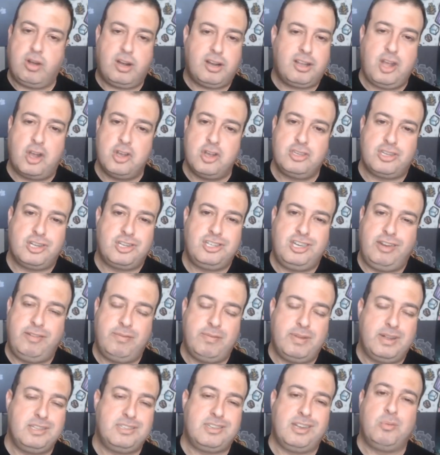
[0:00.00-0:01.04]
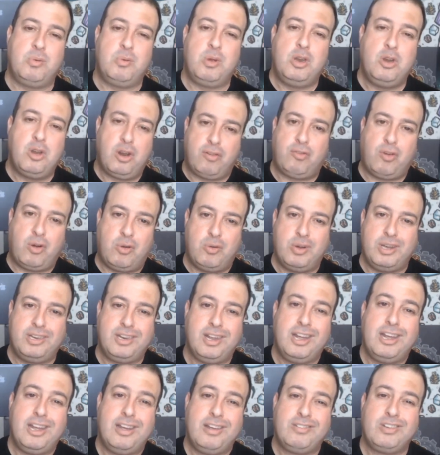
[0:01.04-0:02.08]
those achievements, and we look forward
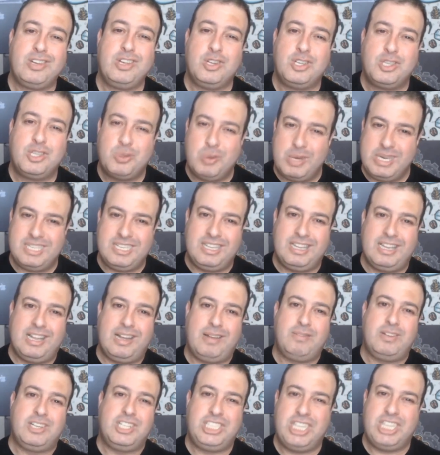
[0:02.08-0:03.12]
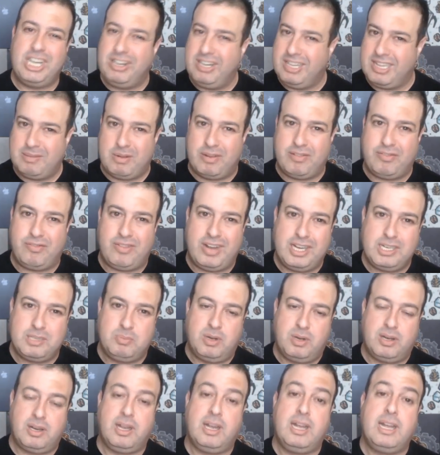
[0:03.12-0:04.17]
for you tweeting them, sharing them on
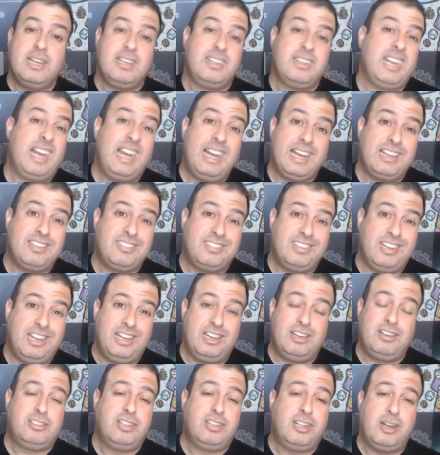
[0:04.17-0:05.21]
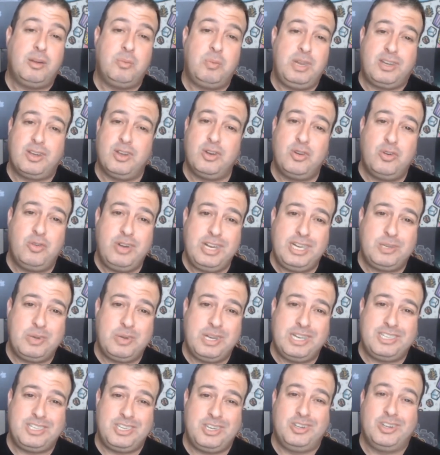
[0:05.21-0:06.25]
Facebook. Tag us in so that we could
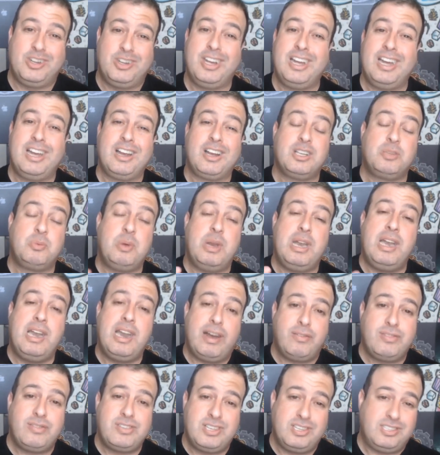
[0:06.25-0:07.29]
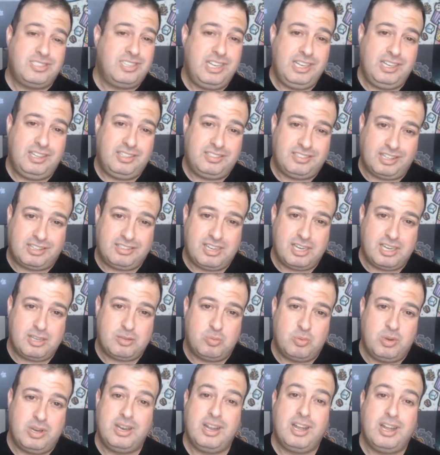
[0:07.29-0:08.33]
retweet you, because we love to see success
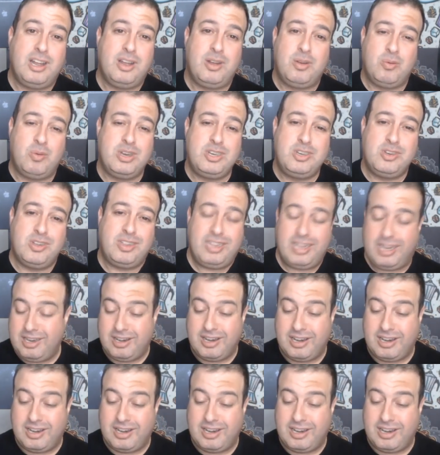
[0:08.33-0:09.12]
when, when you're there.